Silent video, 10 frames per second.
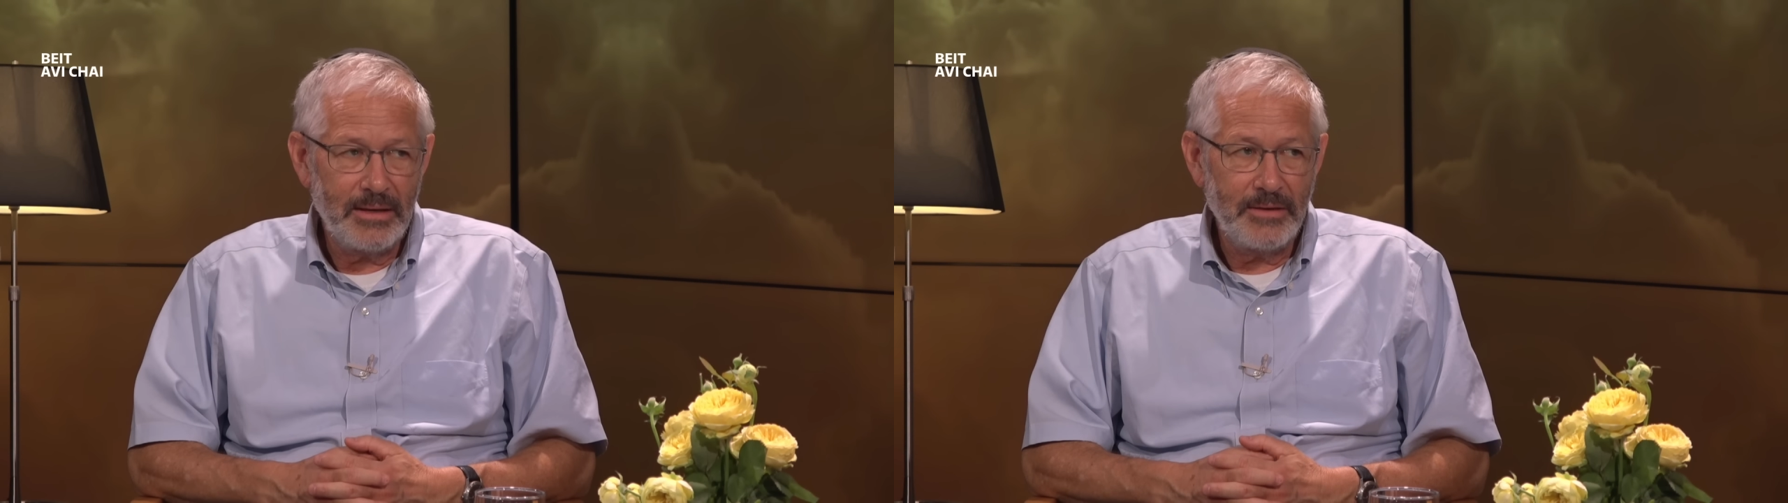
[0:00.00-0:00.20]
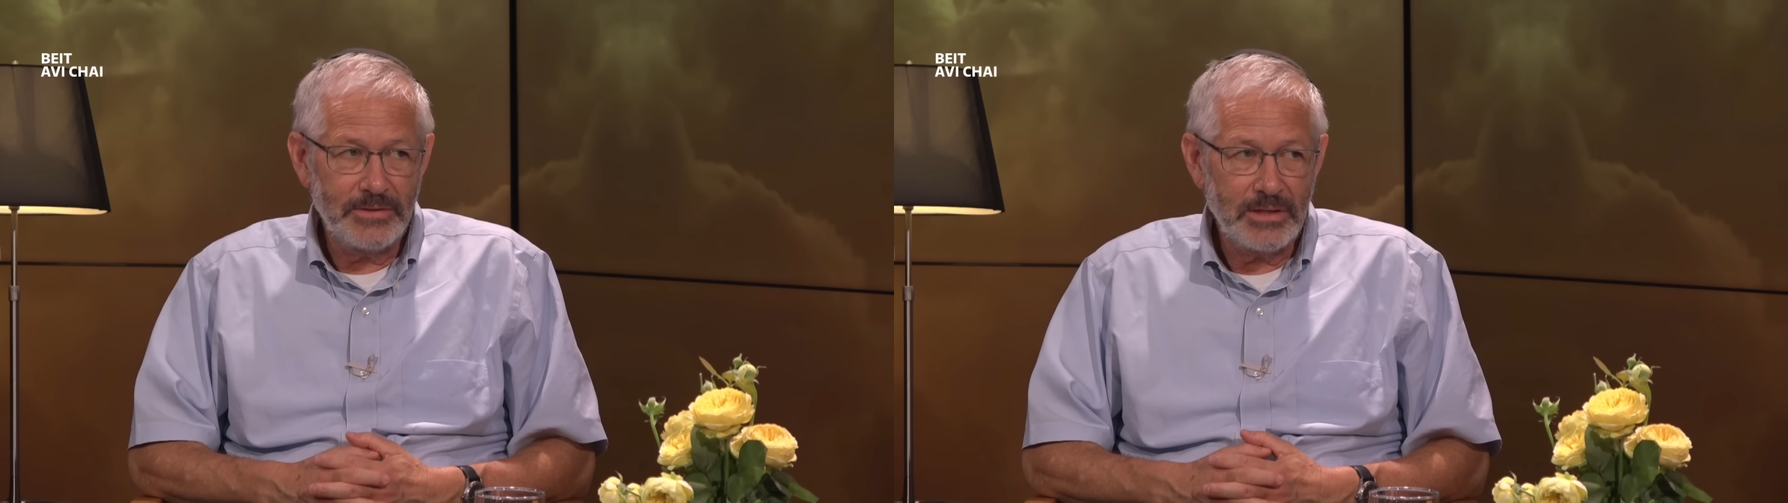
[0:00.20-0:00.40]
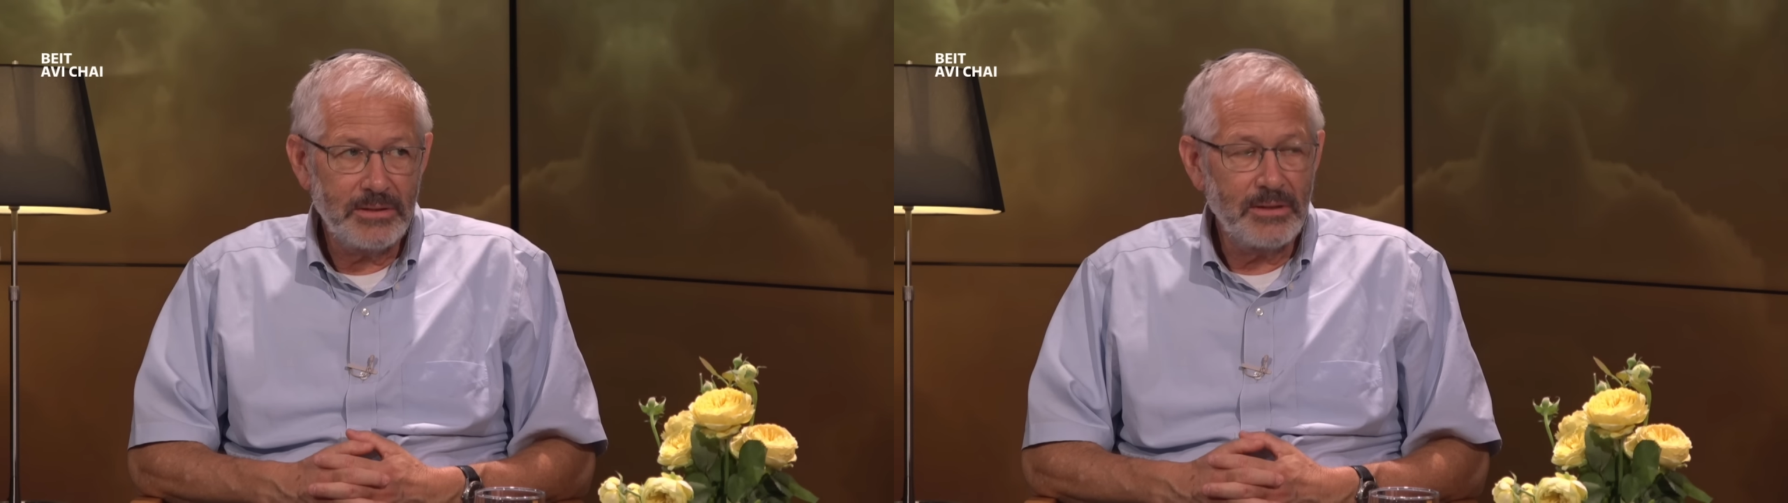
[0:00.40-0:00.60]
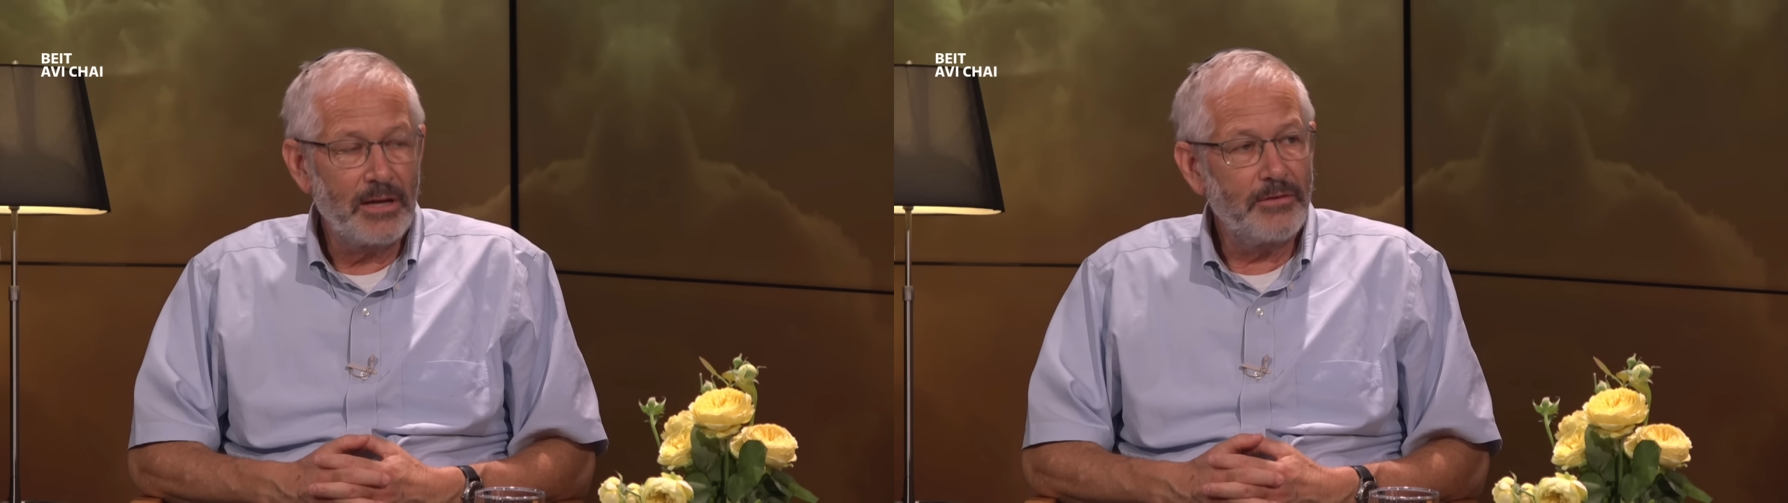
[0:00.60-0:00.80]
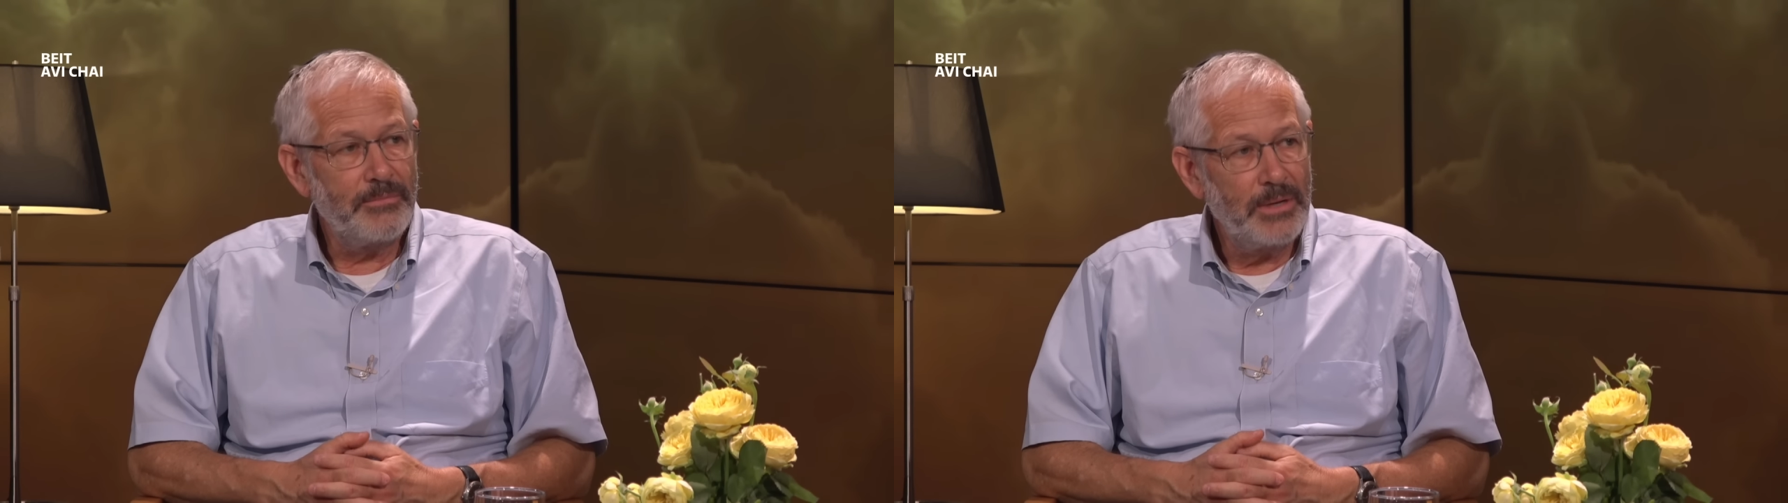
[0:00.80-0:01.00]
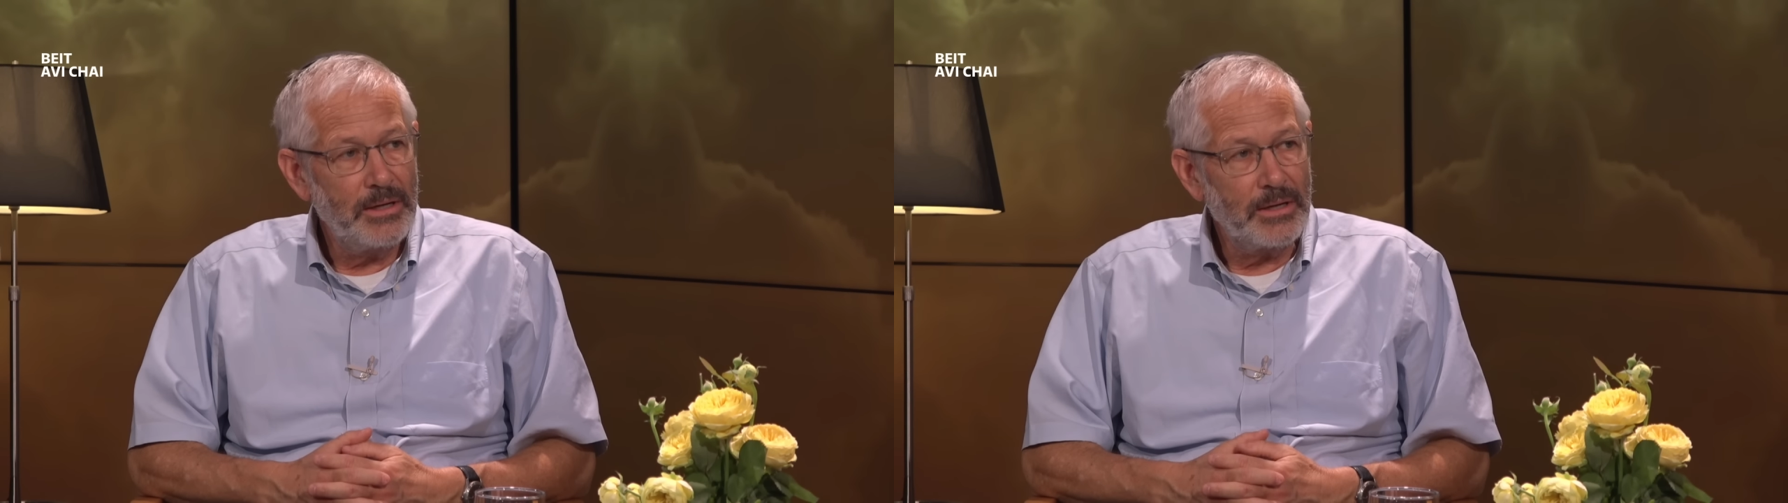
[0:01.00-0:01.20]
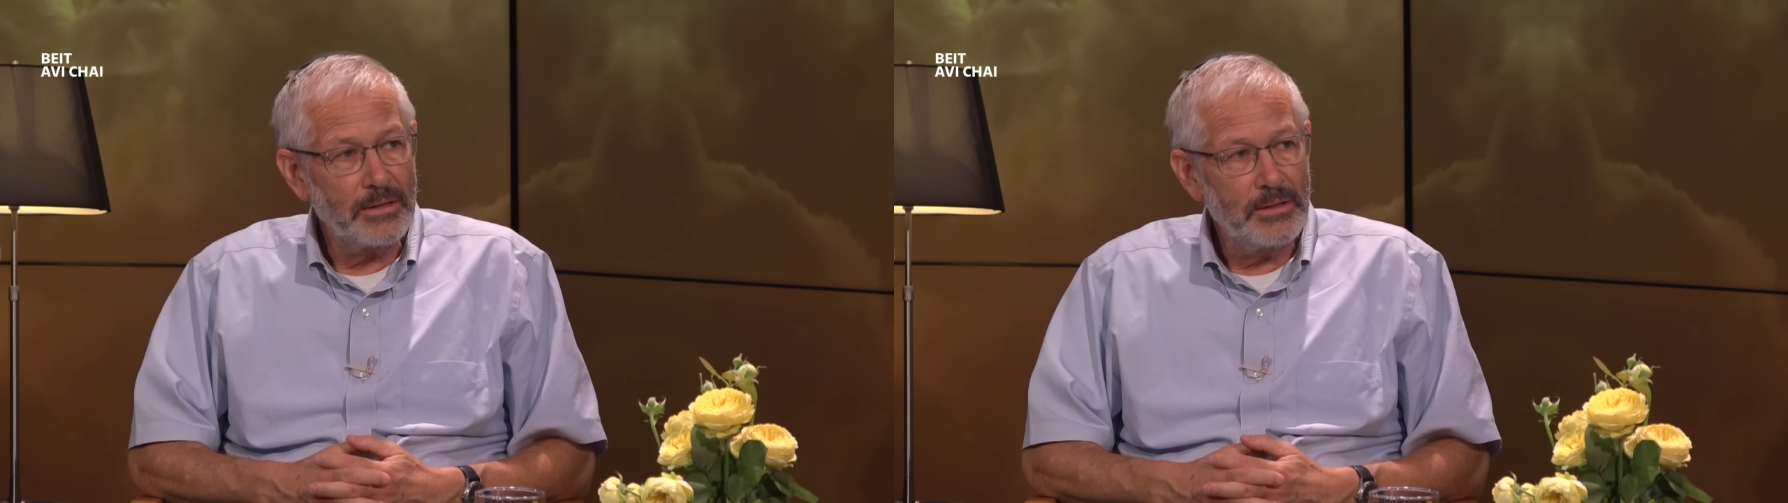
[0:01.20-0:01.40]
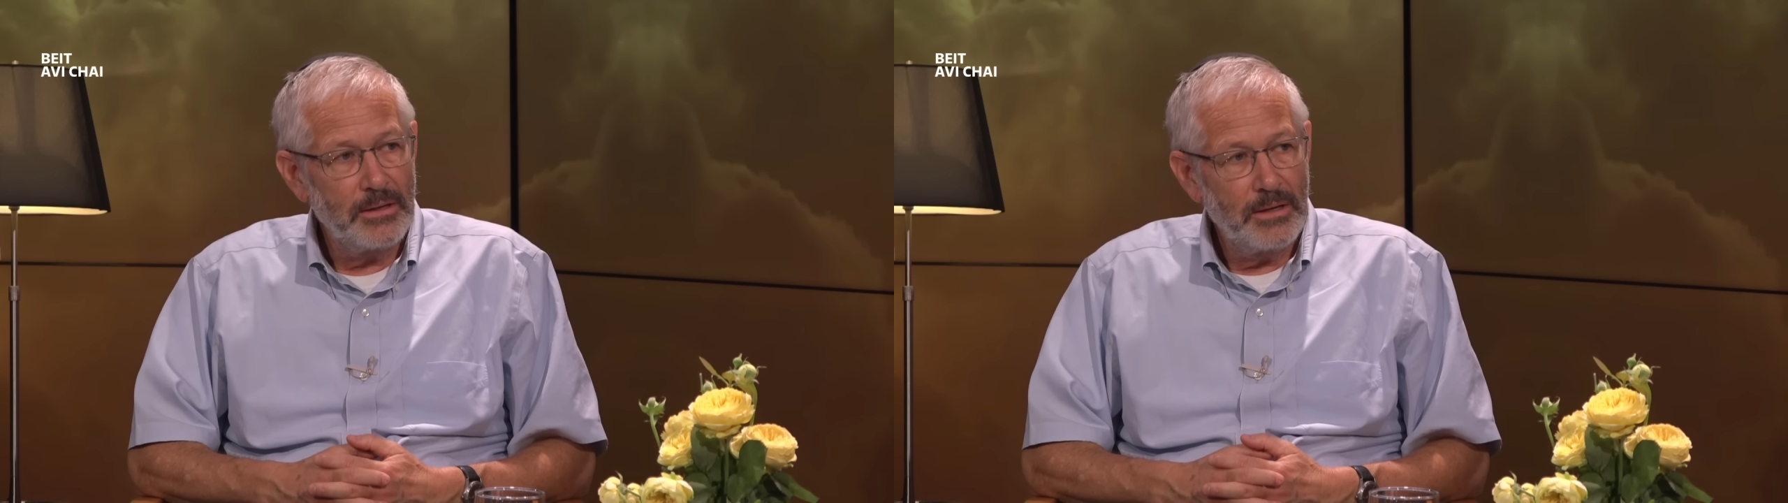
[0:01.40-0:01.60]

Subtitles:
gives us a lot of meaning.